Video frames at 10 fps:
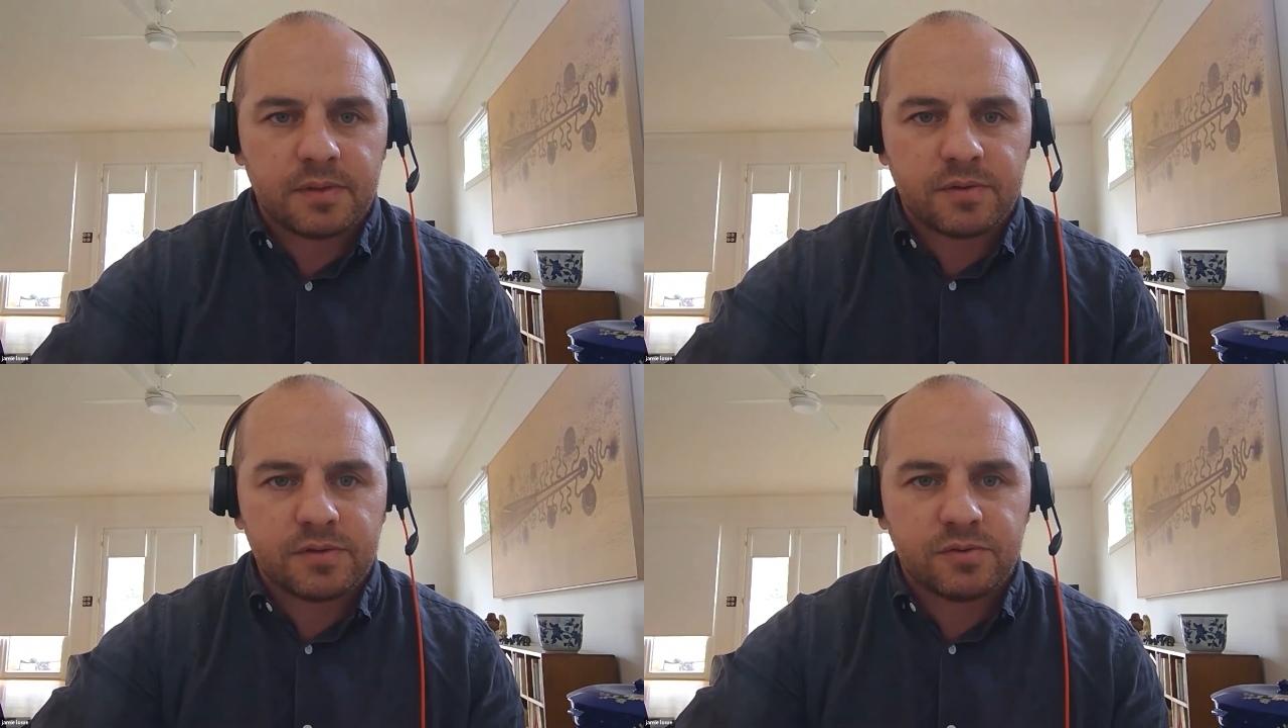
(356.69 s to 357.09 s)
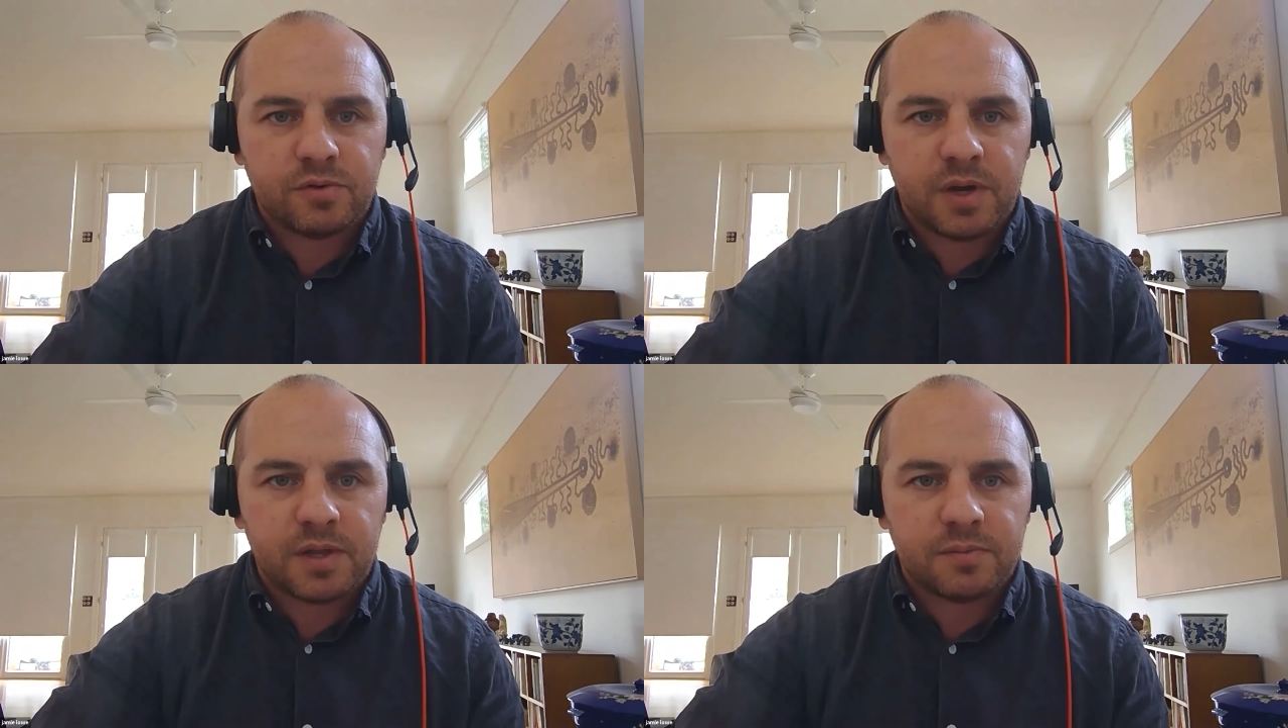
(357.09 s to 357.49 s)
You do
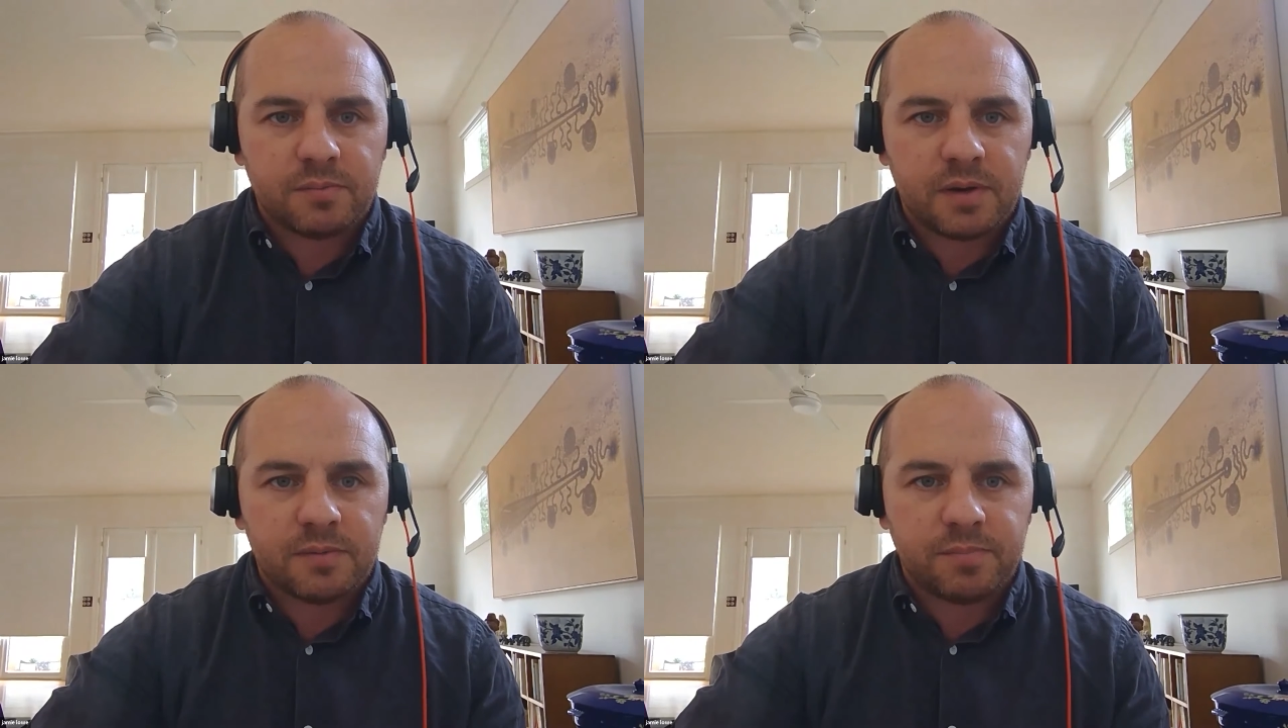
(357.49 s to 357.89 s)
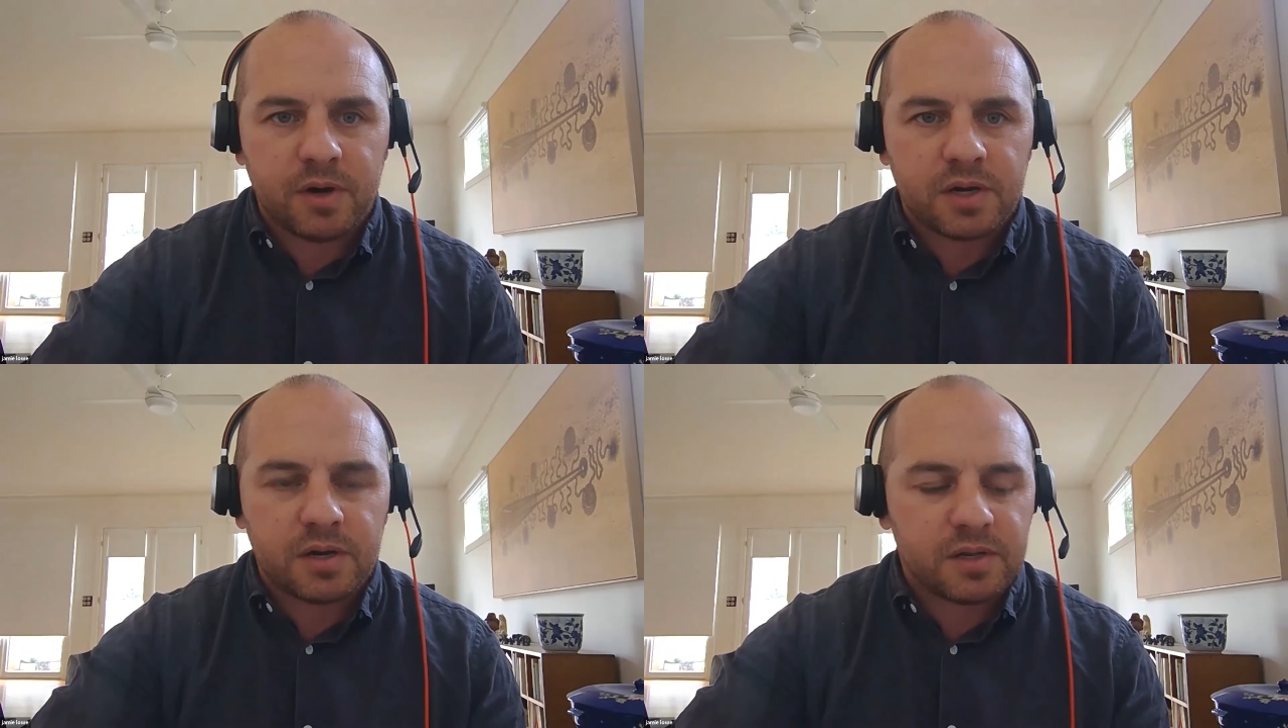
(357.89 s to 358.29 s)
it one
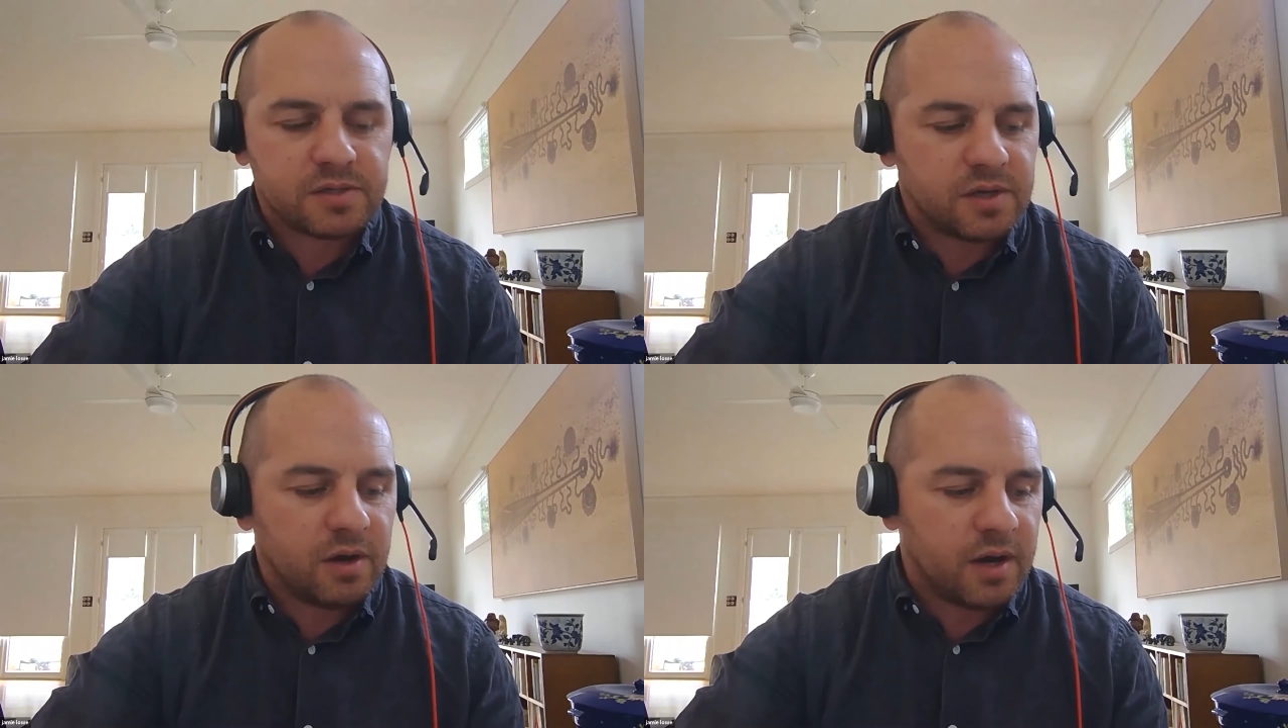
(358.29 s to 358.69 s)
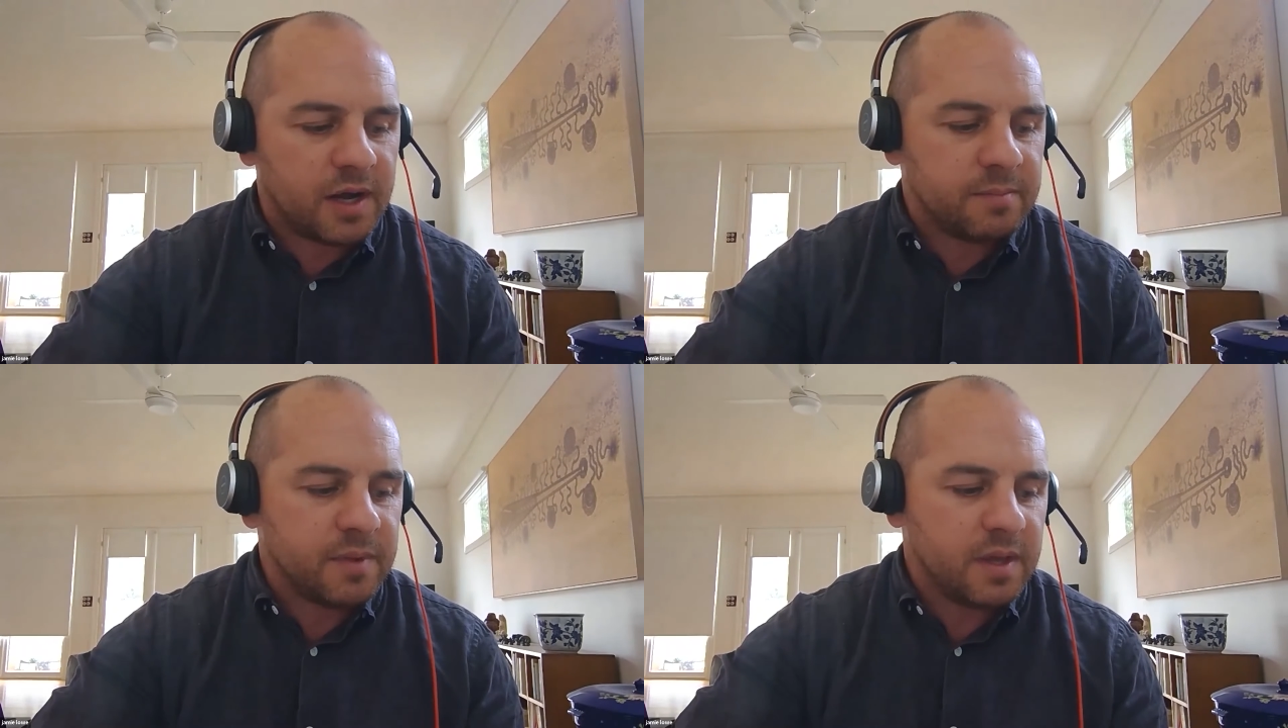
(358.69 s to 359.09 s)
bite at a
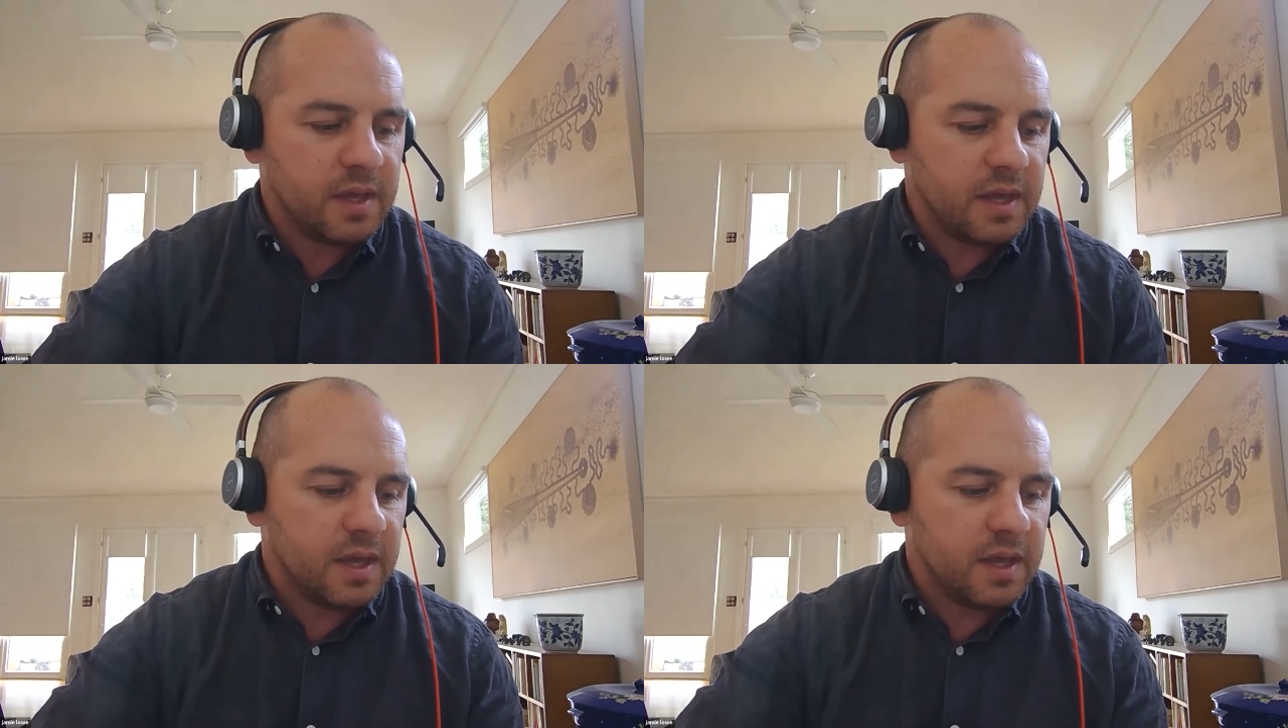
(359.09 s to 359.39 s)
time.